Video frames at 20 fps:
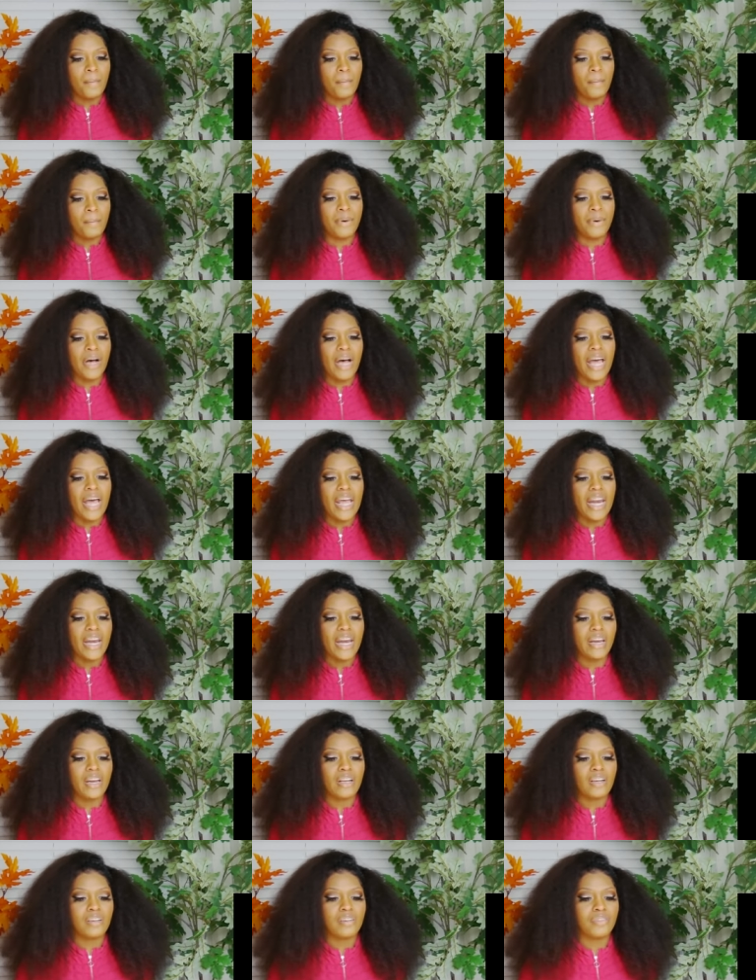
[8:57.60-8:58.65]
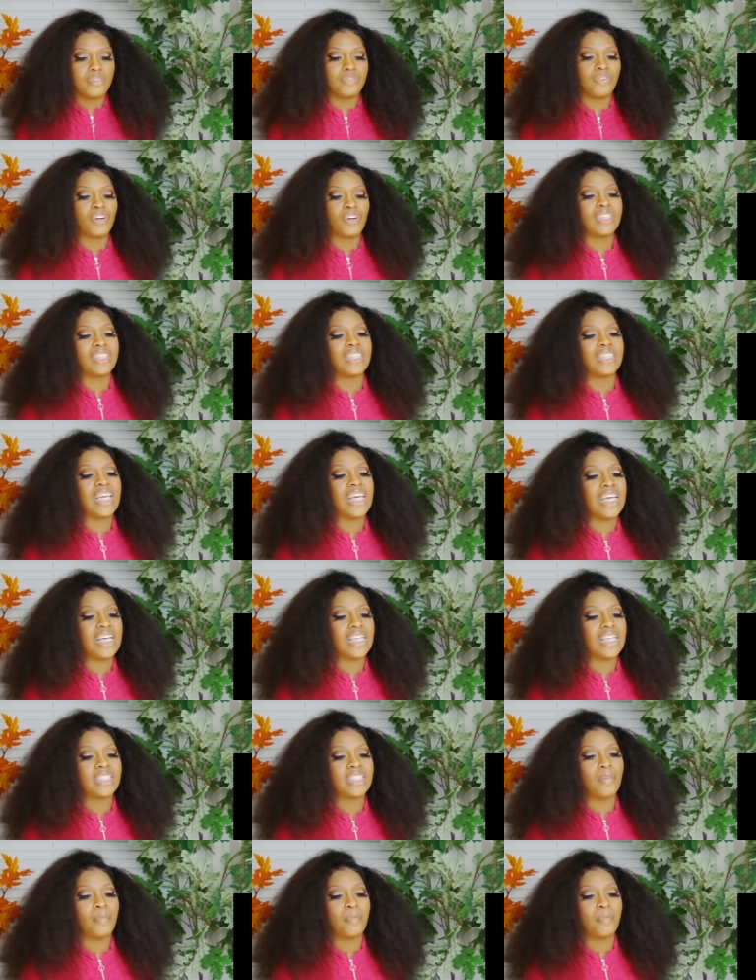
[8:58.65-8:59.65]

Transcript: But for Tia to